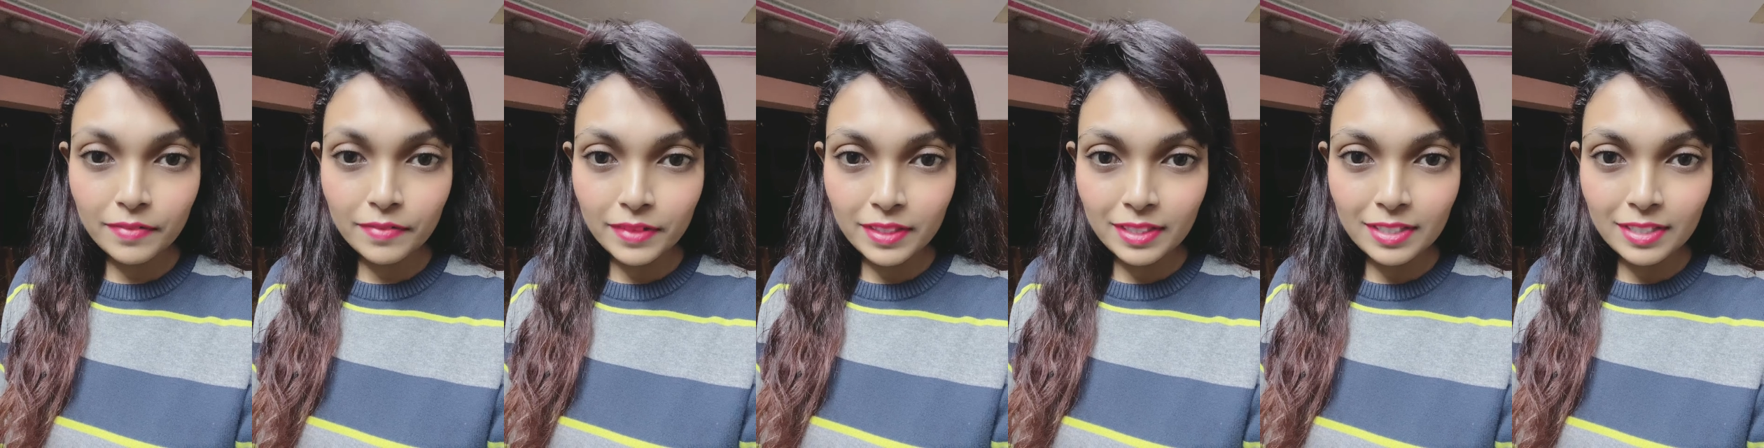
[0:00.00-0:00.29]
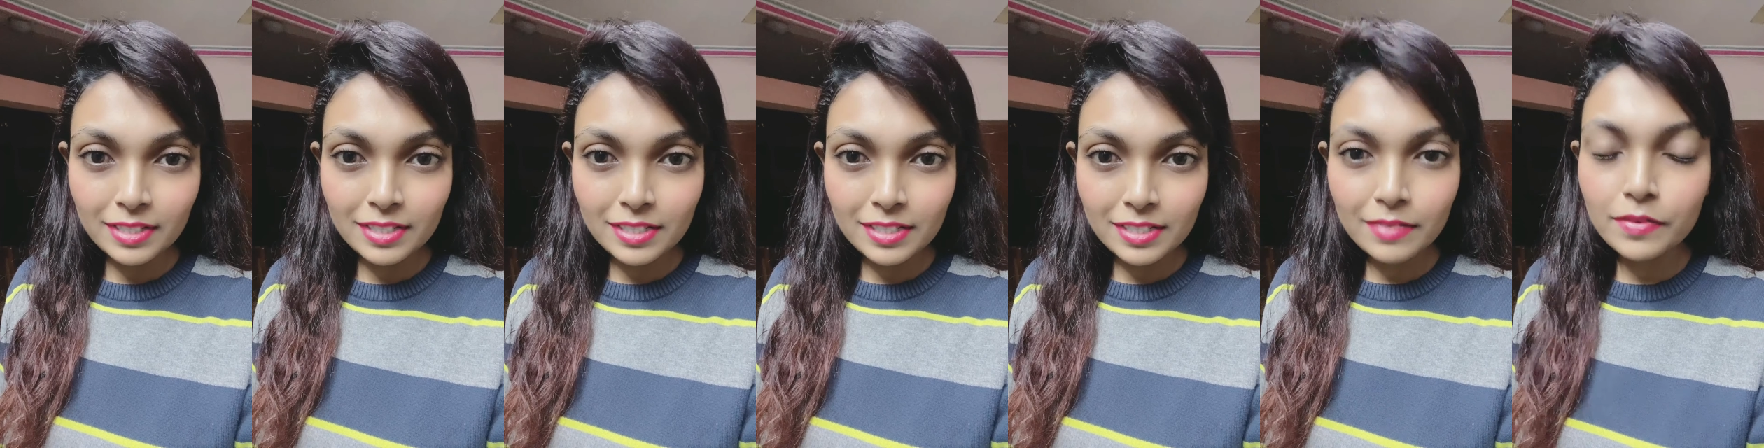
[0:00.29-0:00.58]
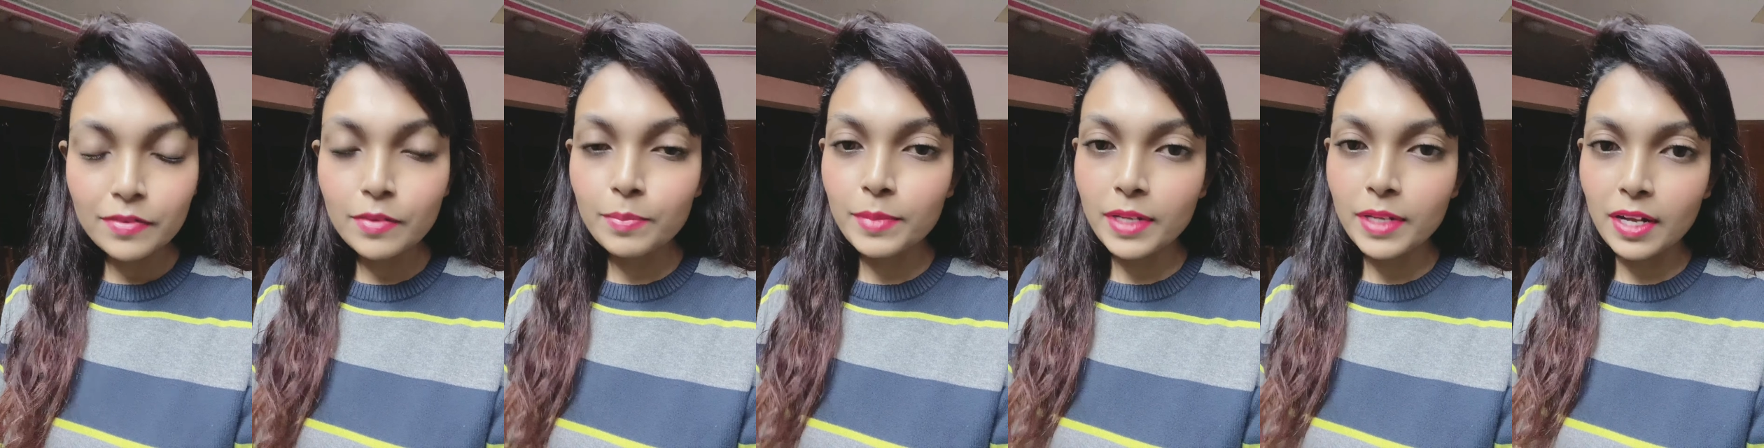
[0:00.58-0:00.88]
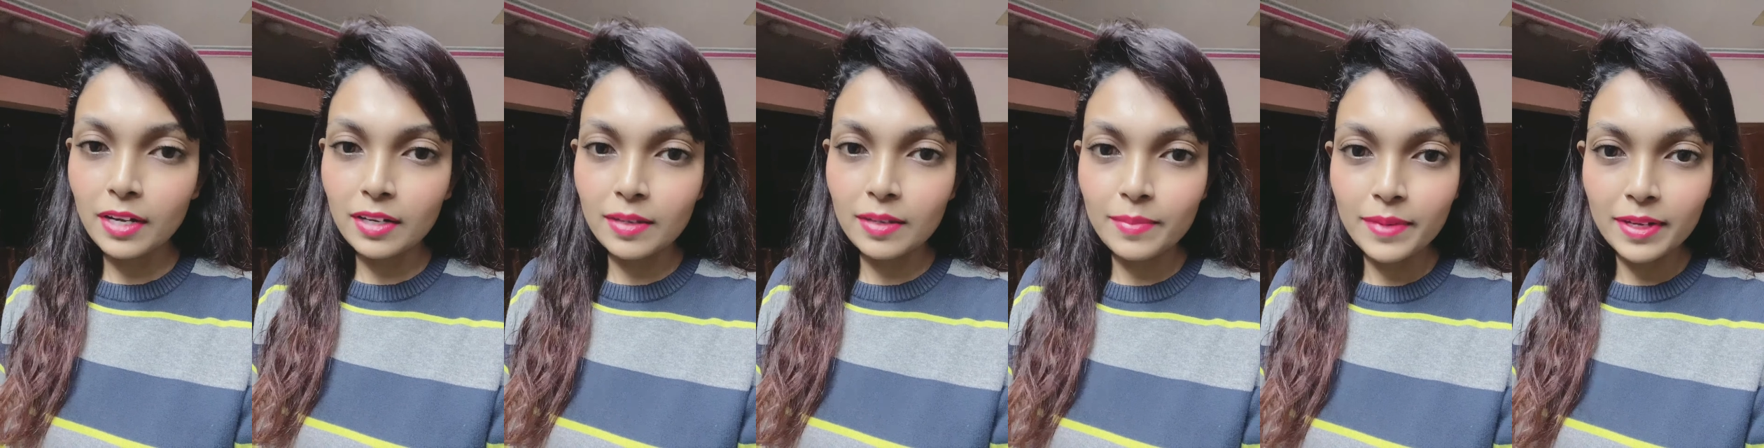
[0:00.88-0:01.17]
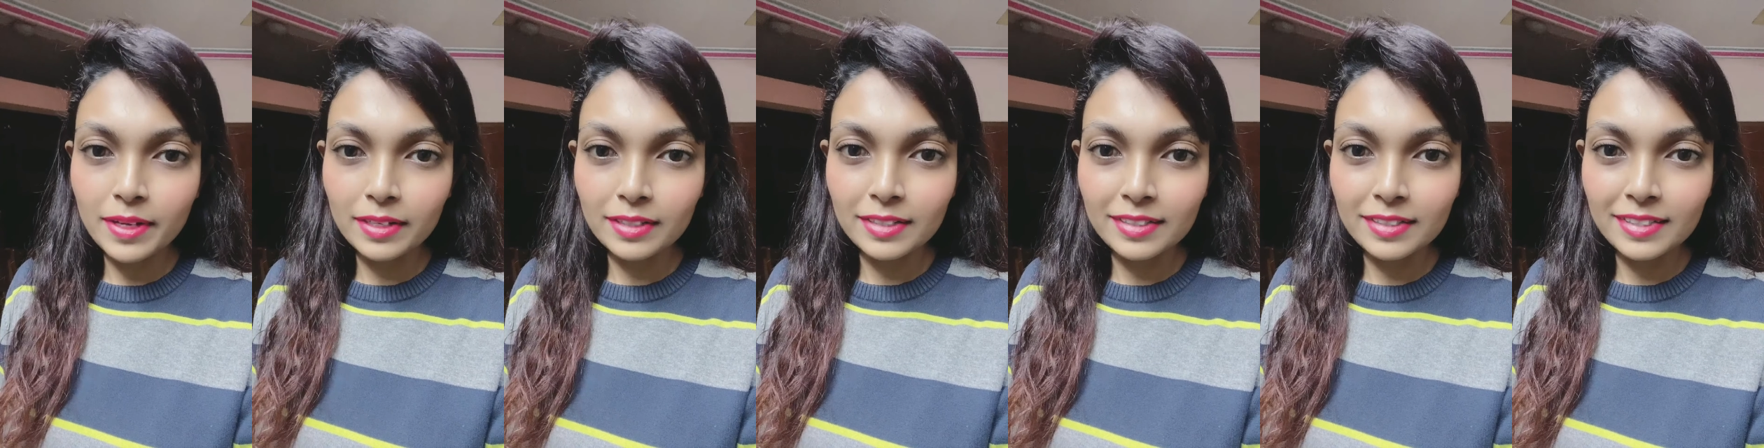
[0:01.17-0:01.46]
Tisha from Dhaka,
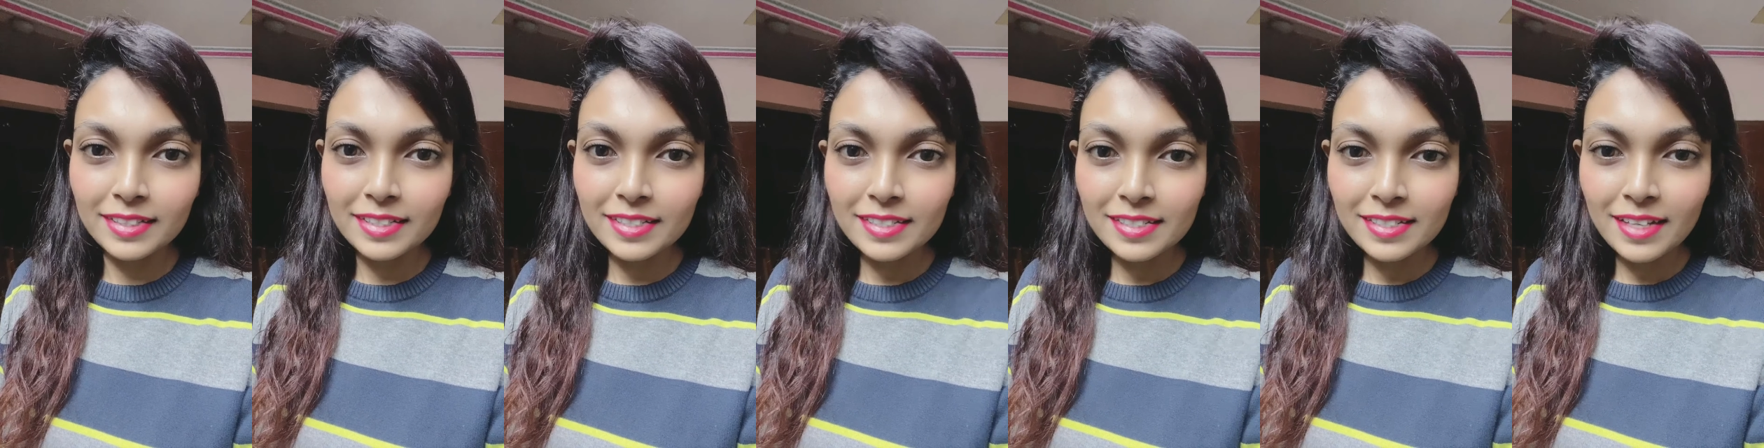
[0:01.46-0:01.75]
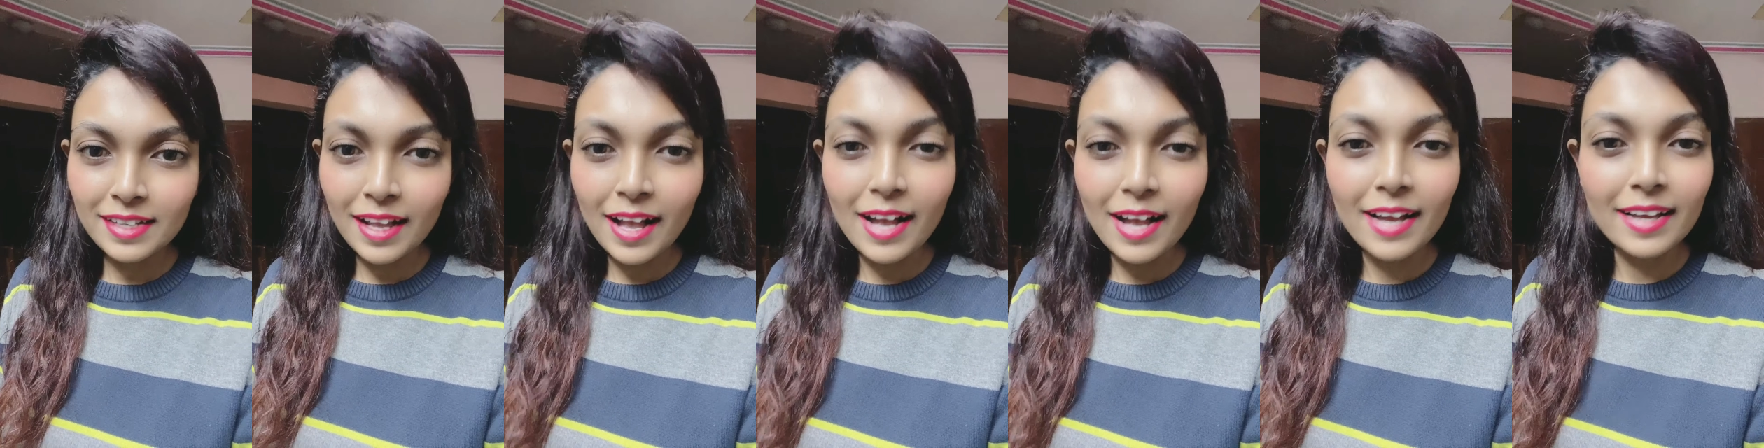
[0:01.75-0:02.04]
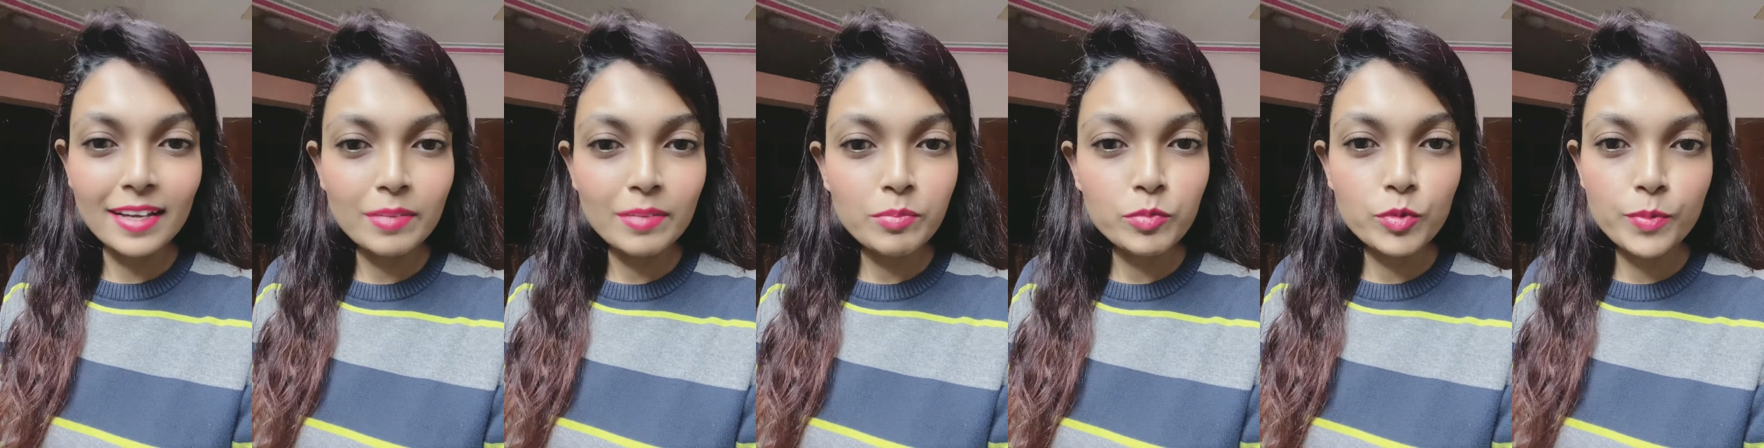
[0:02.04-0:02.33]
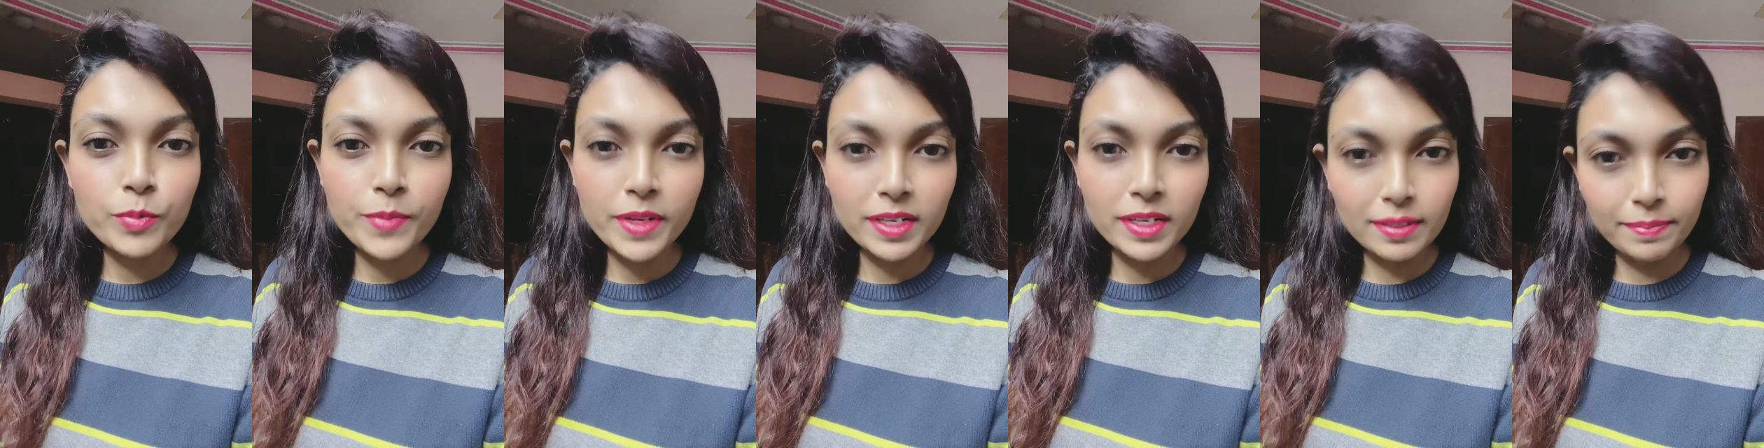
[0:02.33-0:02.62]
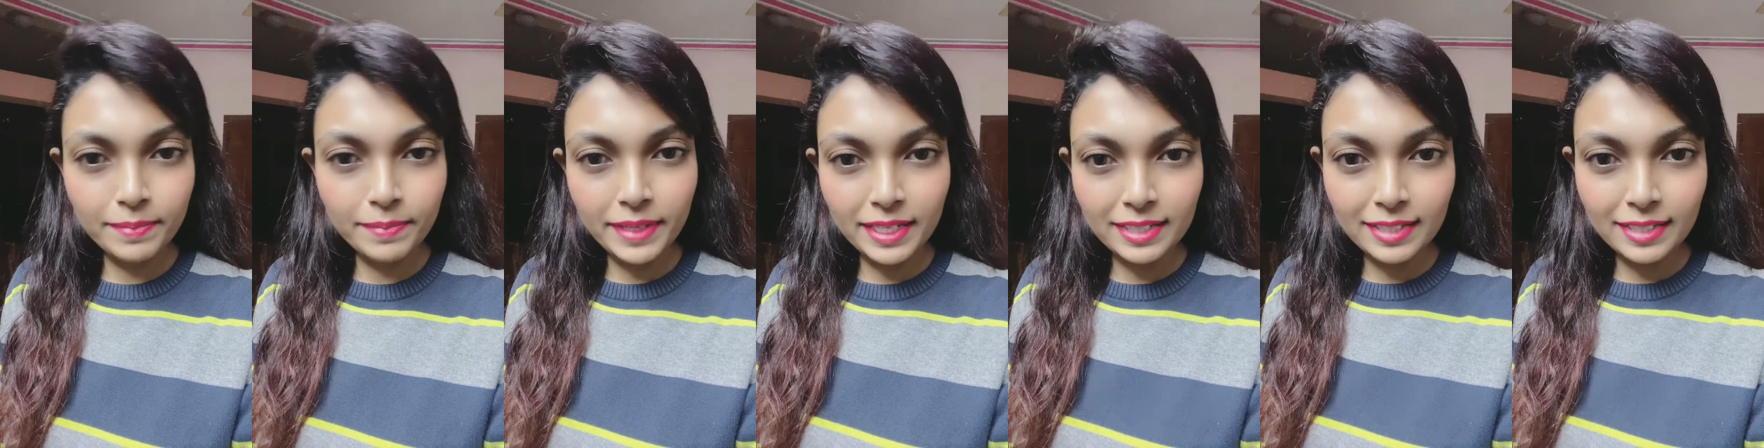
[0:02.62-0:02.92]
Bangladesh. I am woman in
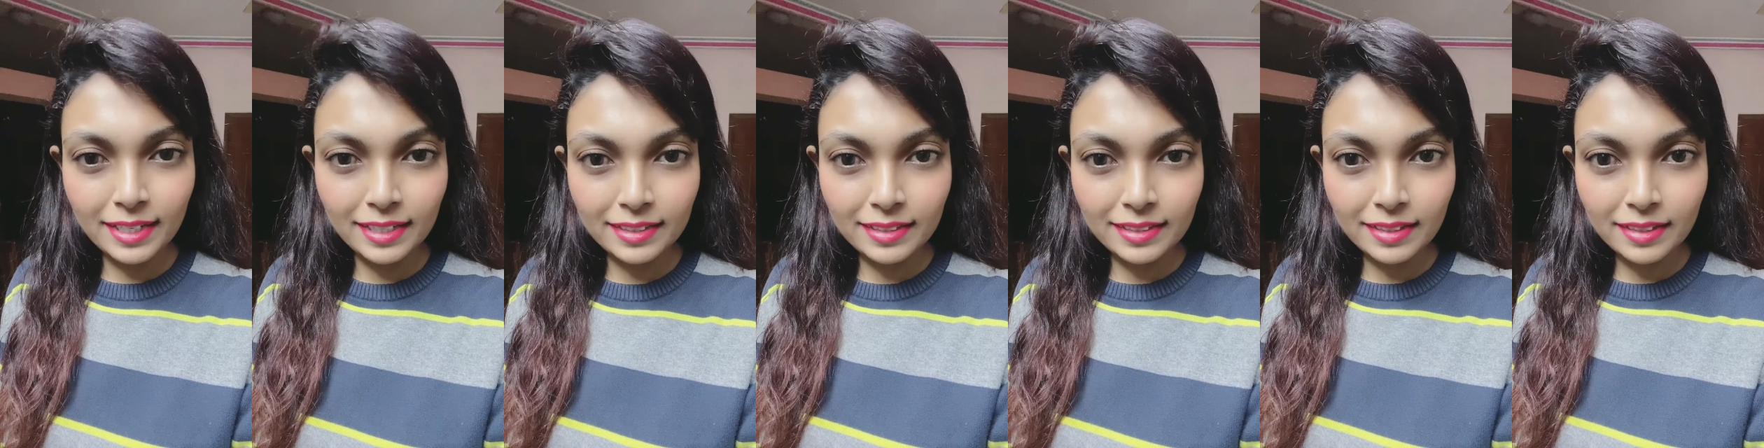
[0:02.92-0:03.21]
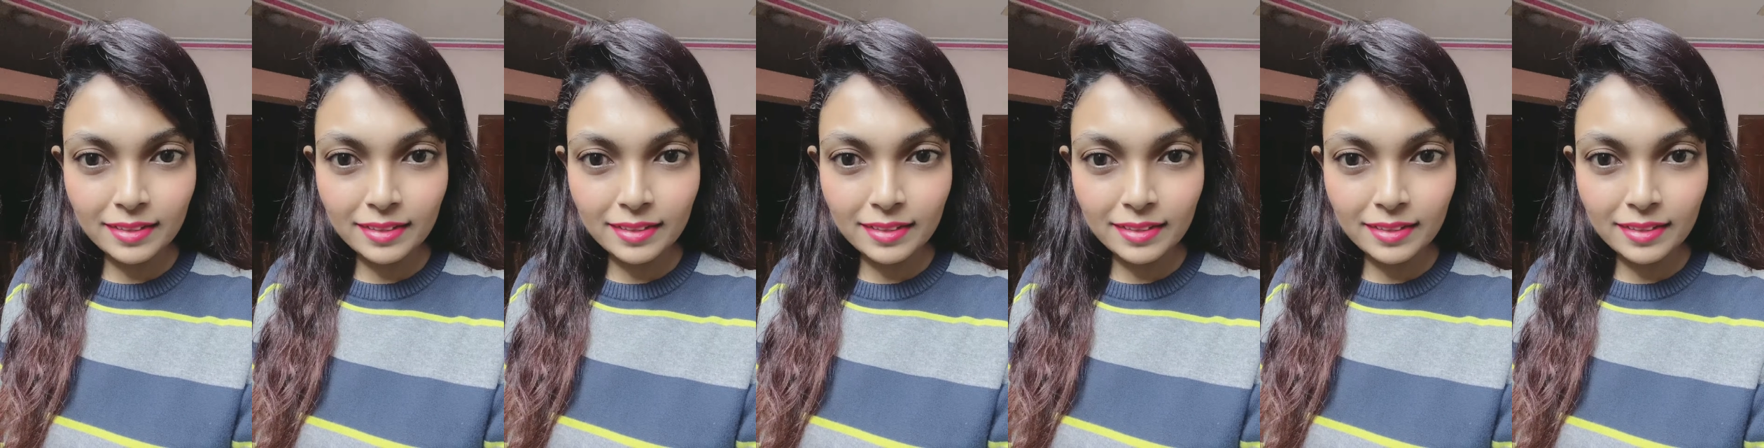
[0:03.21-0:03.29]
big data.